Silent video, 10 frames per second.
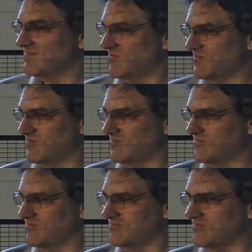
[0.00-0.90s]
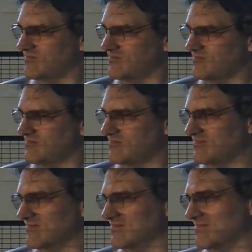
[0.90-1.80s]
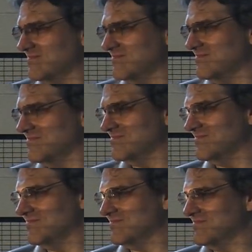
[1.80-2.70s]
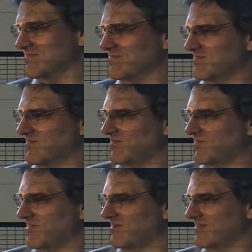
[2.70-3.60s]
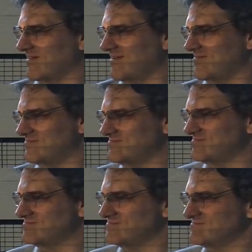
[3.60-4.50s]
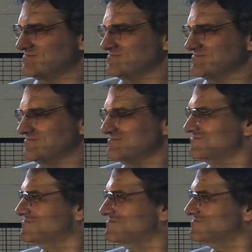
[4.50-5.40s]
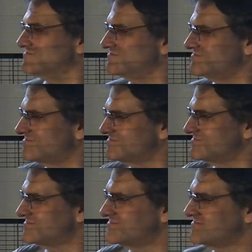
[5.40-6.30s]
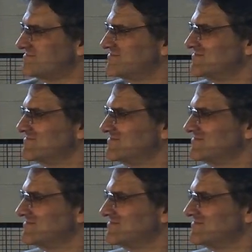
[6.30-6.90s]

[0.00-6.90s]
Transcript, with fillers: quarter 20 by and a half on a good day. Something um, like that. In our, uh, the scrap the